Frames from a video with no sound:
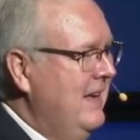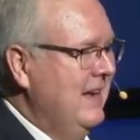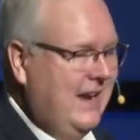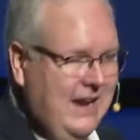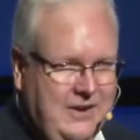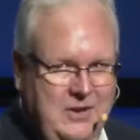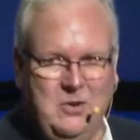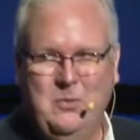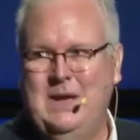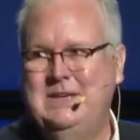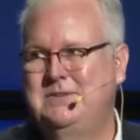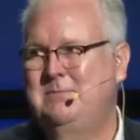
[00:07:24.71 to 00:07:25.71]
carry you
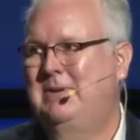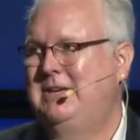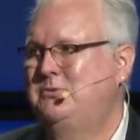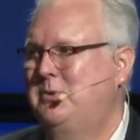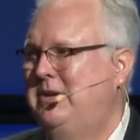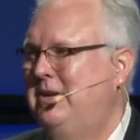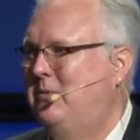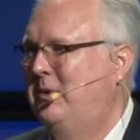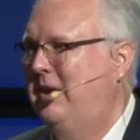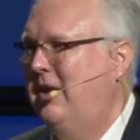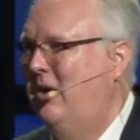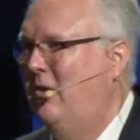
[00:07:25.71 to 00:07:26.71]
away someplace where you didn't want
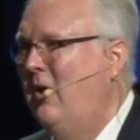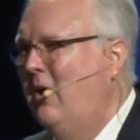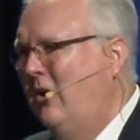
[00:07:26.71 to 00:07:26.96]
to go?